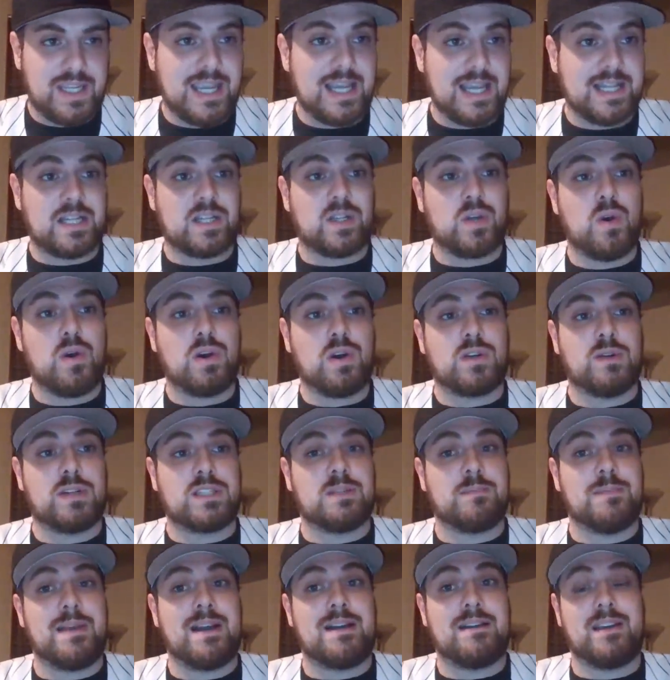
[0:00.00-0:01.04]
You get to talk to
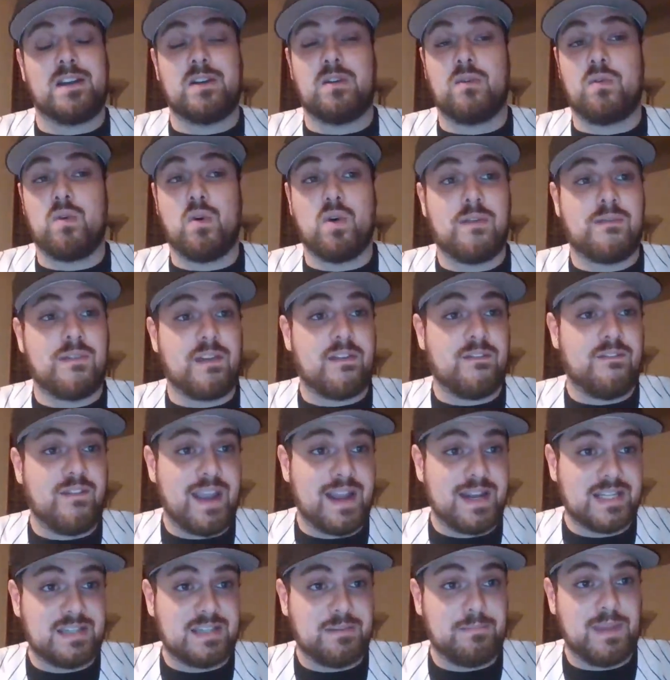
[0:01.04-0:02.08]
us about, you know, all of your
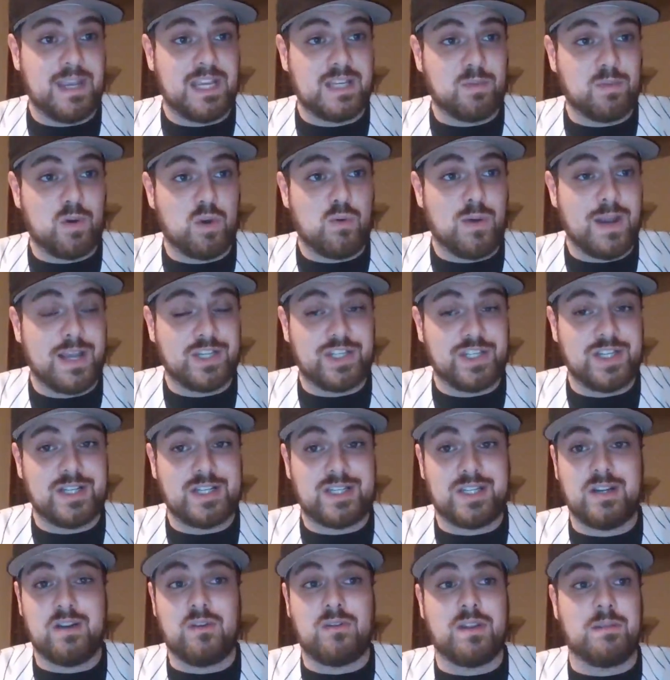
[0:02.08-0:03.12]
fantasy baseball
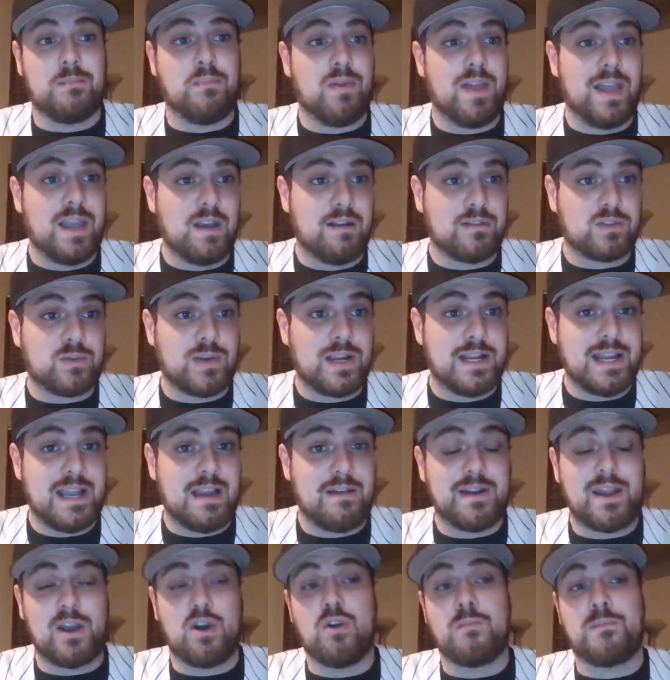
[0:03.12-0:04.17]
questions, you know, in the playoffs right
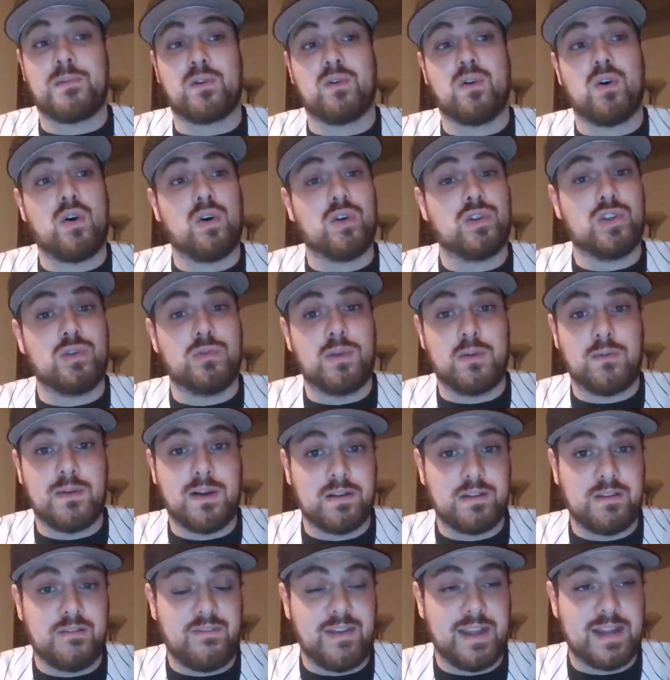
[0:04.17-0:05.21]
now. And I hope you're all doing
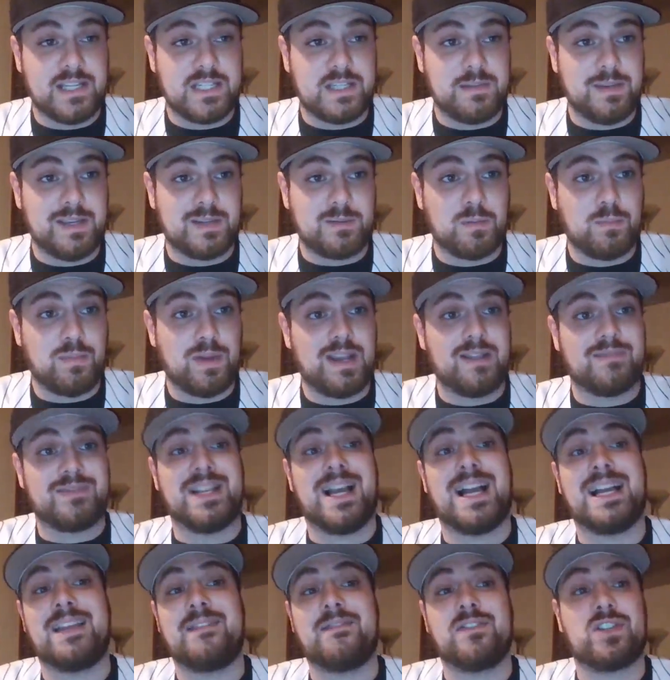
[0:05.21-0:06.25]
well in the fantasy baseball playoffs.
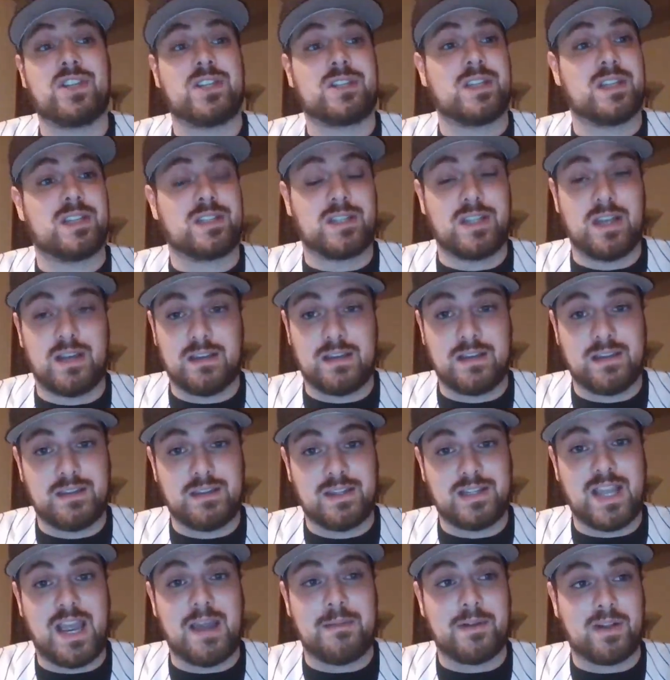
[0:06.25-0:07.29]
Not even just
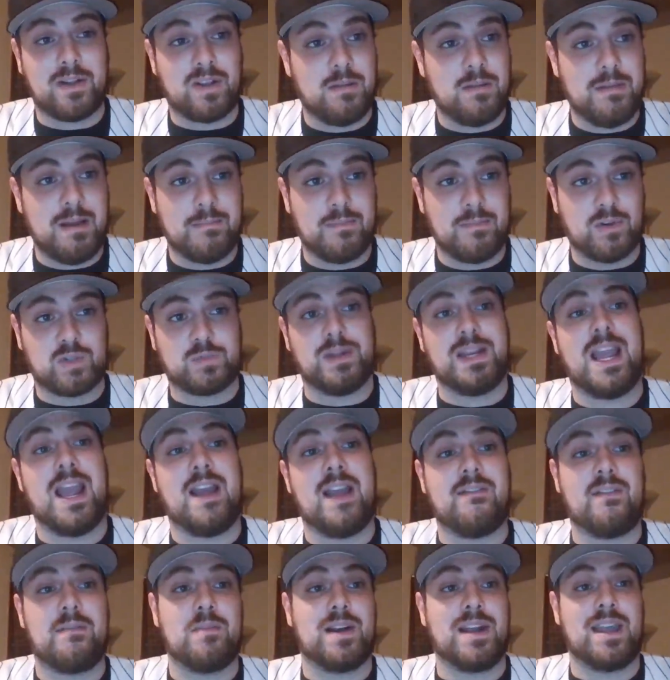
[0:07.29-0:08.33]
the Diamond Club members, but
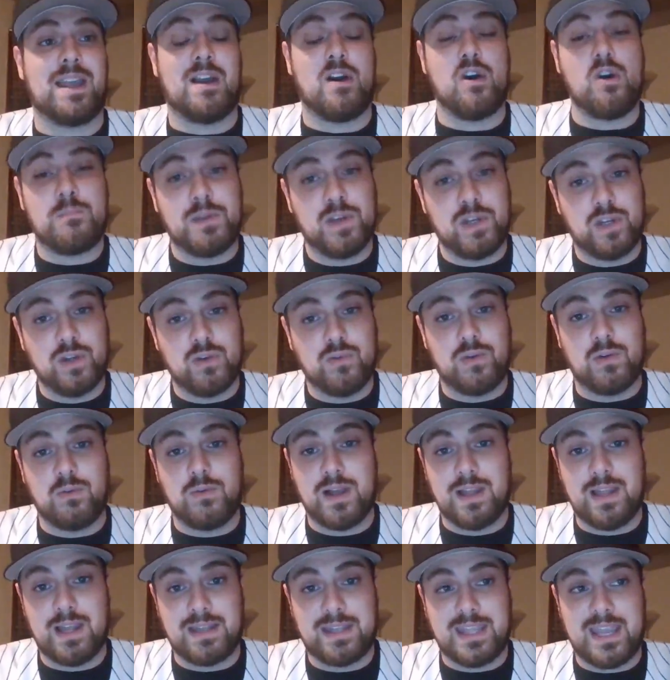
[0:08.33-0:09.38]
everybody. I hope you're doing
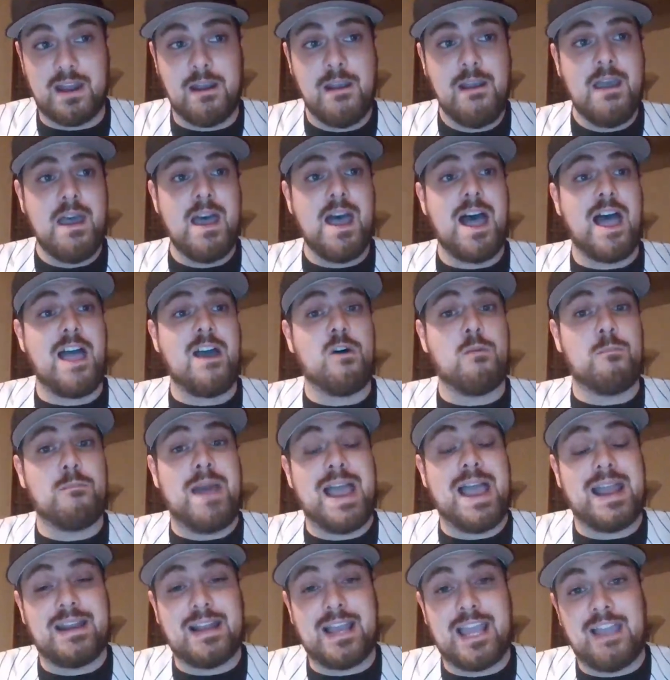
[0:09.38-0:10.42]
well out there. I hope
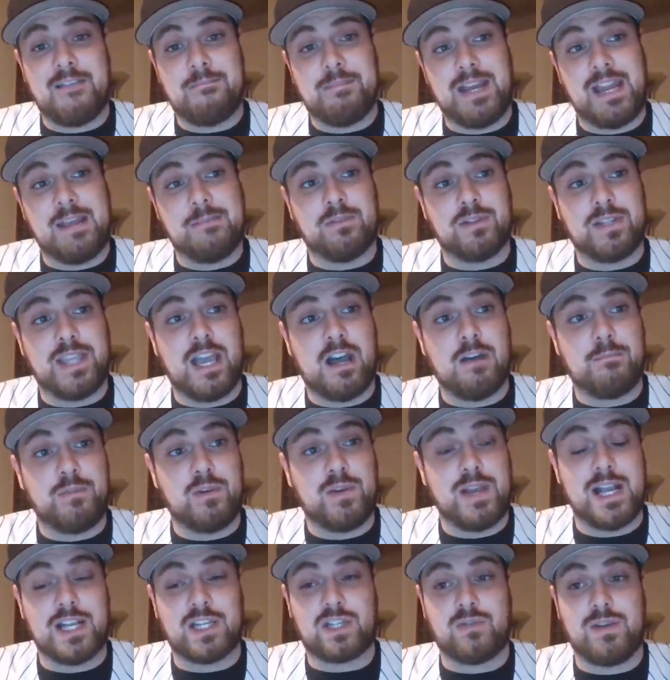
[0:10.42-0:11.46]
Matt and I have been able to help
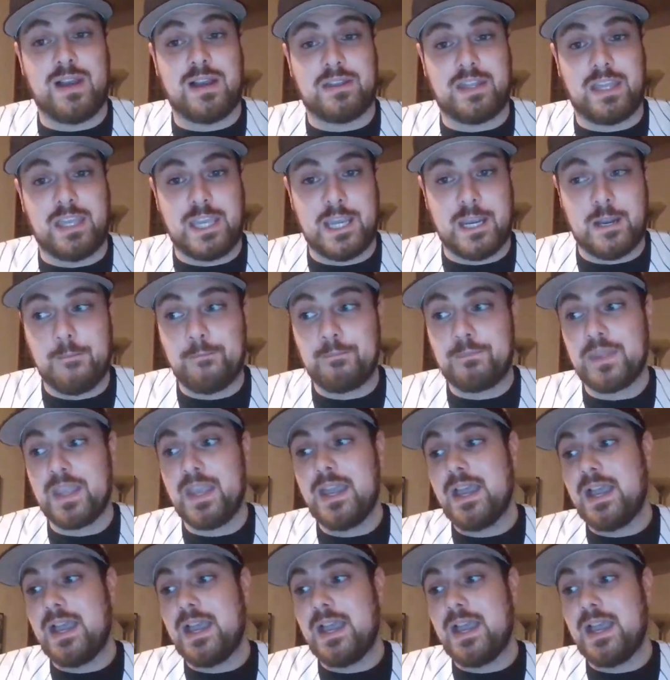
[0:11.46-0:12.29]
you guys throughout the year.